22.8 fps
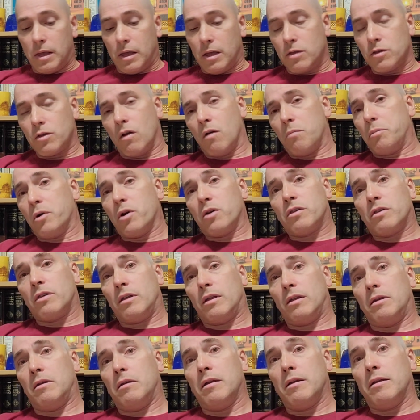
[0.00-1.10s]
So a
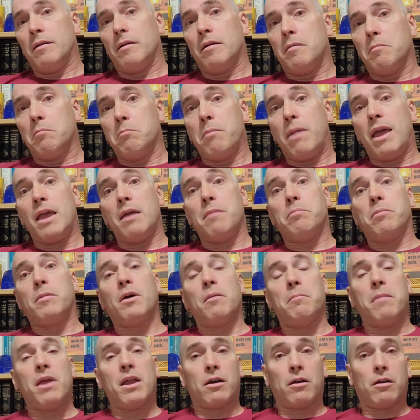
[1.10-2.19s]
person may
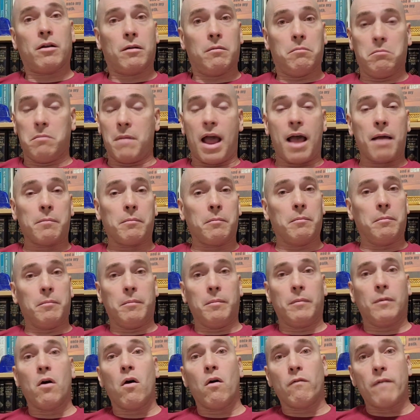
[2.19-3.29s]
not
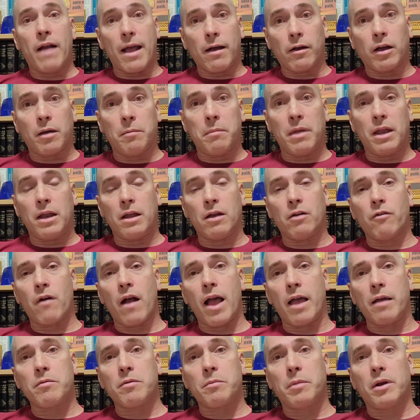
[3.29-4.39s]
go around committing
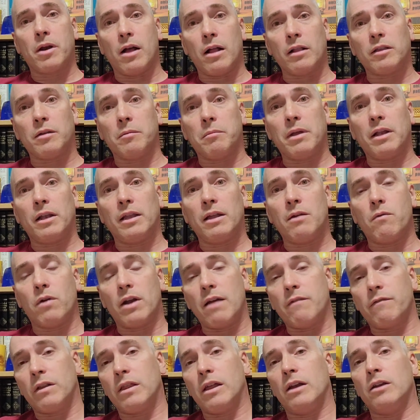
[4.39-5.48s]
crimes, but ultimately
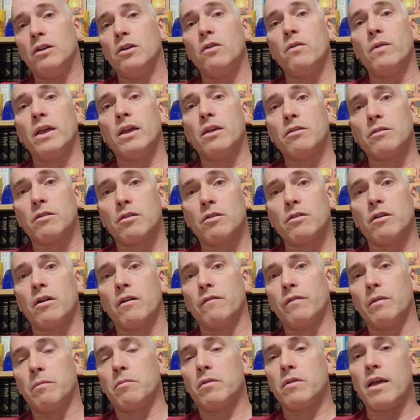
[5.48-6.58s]
whatever they're doing is to
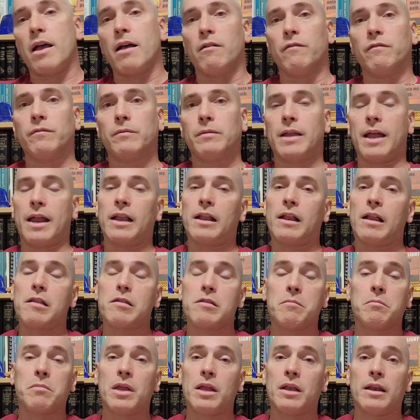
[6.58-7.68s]
serve themselves. Now, that
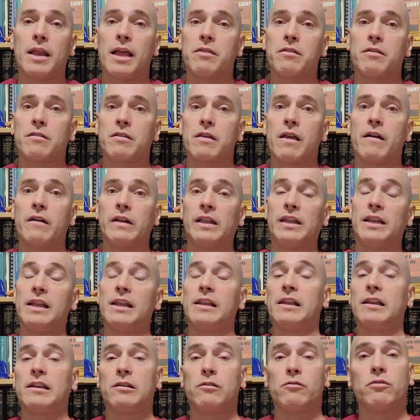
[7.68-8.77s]
doesn't mean necessarily that
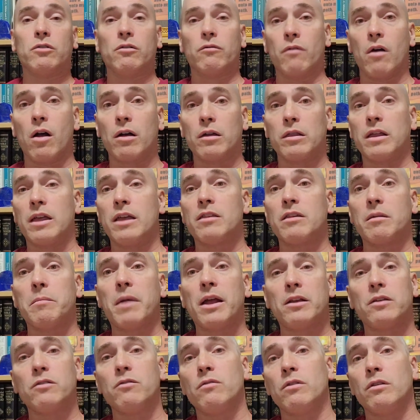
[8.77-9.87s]
they're doing the wrong things. They
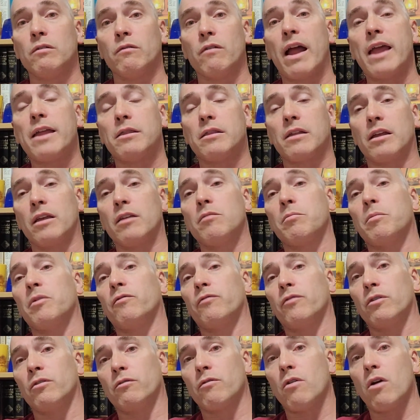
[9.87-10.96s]
might do the right things, but
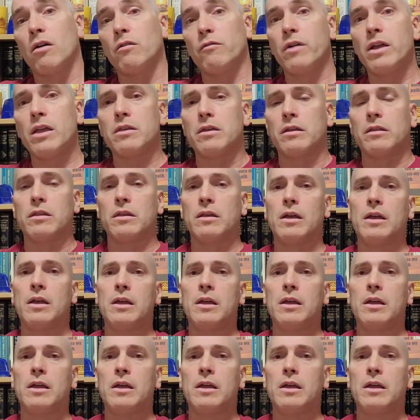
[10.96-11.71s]
for the wrong reasons.